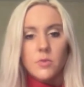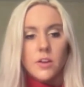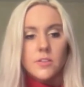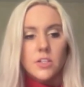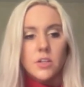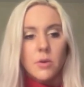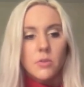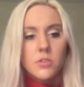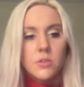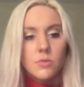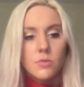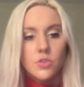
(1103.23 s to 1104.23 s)
That's where I tend to
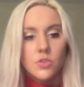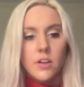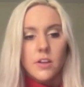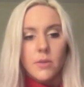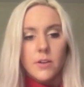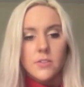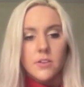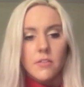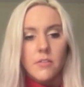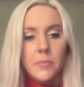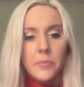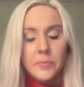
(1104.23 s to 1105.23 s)
post the majority of my
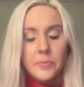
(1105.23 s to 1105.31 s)
stuff.